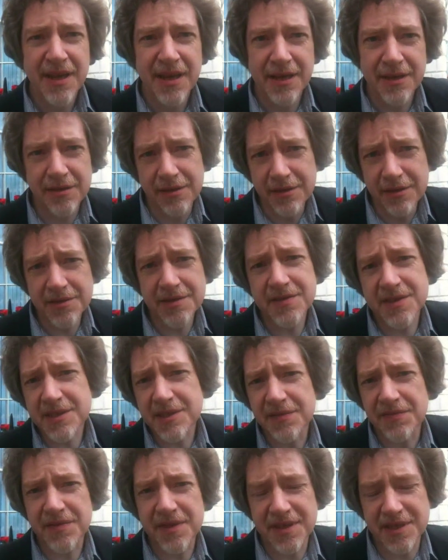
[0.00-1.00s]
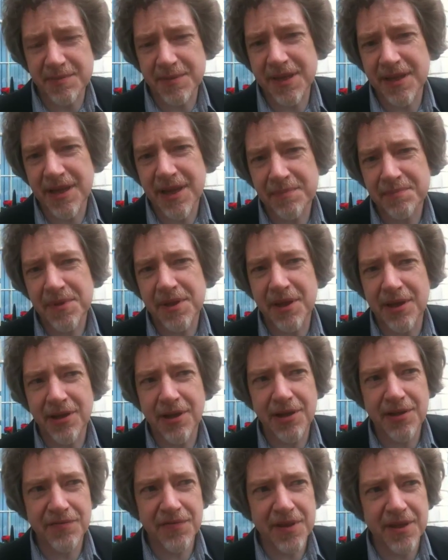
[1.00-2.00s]
and a lot of stuff that's been happening
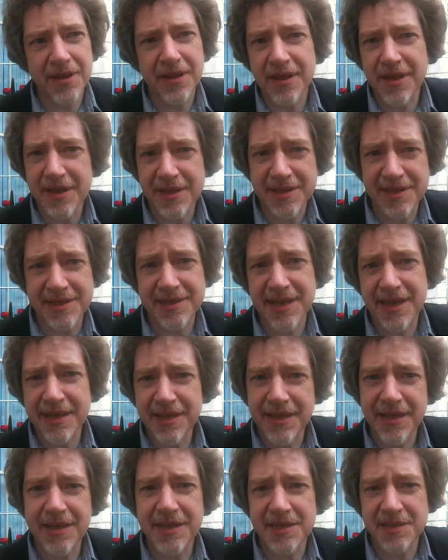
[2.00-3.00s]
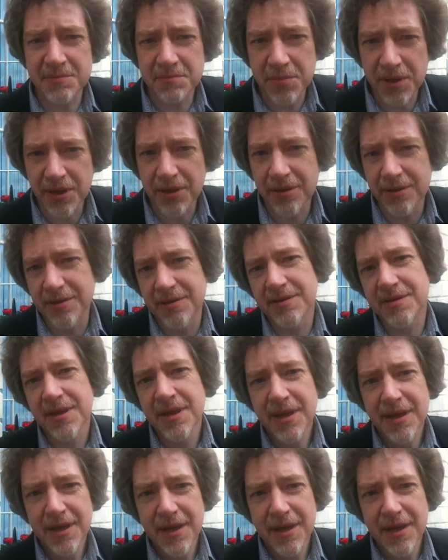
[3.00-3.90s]
over the last 10 years and beyond